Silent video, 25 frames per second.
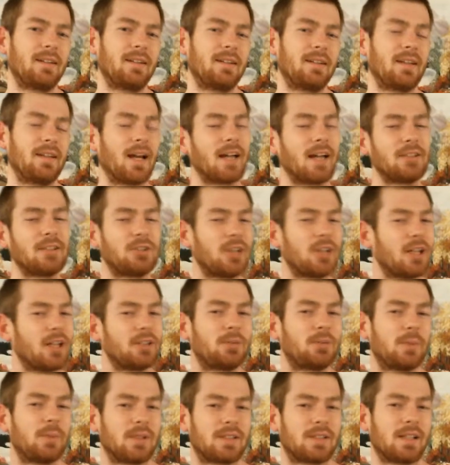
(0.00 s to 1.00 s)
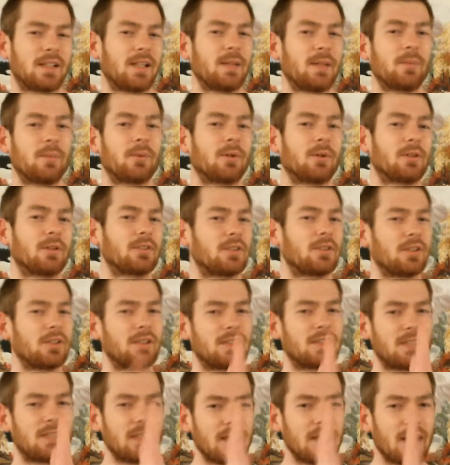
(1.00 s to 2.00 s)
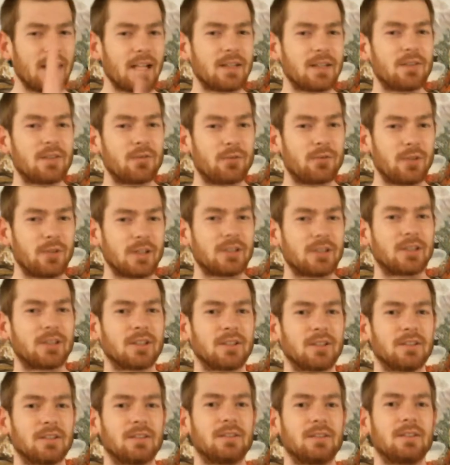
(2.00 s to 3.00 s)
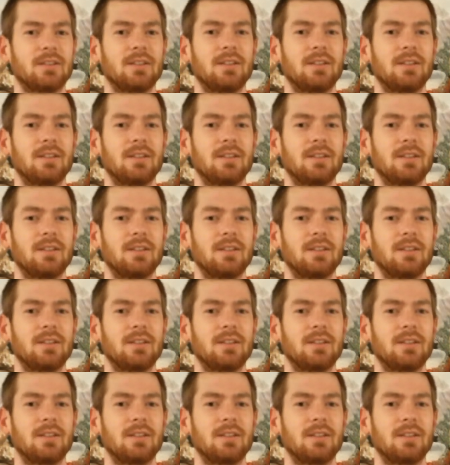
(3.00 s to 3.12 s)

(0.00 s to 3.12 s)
not judgments anymore. So you see that division.